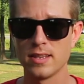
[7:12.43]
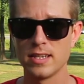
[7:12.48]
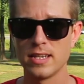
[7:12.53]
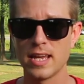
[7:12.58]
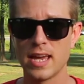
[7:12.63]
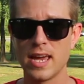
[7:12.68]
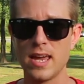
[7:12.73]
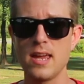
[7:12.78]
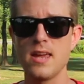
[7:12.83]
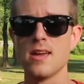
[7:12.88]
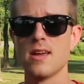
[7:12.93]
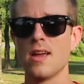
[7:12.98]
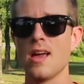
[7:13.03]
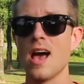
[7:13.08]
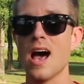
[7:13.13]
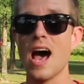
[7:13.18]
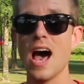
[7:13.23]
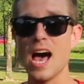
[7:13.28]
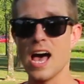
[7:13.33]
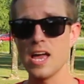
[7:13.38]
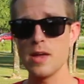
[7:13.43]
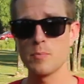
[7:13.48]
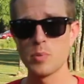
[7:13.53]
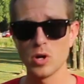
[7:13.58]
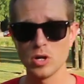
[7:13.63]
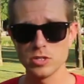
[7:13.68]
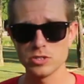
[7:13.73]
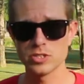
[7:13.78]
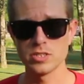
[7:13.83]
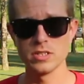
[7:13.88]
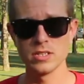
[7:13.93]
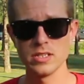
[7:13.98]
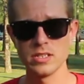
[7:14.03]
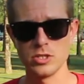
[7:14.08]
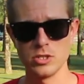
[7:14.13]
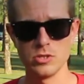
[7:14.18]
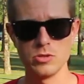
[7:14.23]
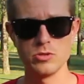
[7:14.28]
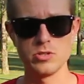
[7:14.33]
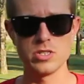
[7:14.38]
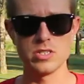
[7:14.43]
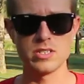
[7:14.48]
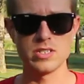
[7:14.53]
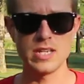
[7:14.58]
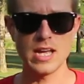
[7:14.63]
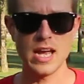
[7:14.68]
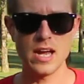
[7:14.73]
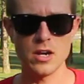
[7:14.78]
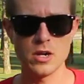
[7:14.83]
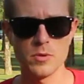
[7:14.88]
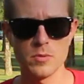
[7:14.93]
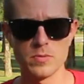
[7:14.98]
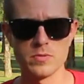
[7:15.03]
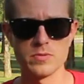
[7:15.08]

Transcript: of the day. I personally use a stagger